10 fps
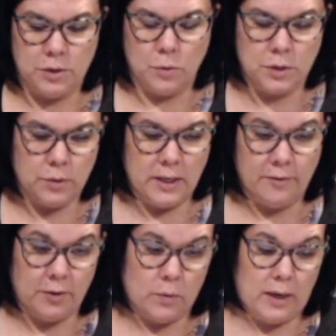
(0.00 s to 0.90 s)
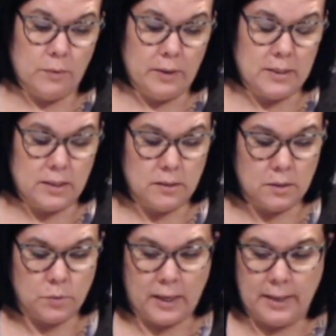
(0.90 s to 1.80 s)
you were doing it for the right
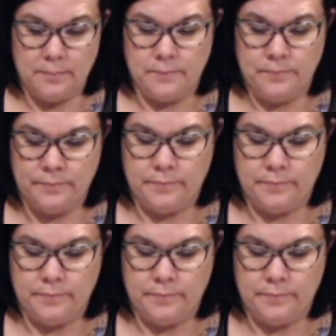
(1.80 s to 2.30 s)
reasons right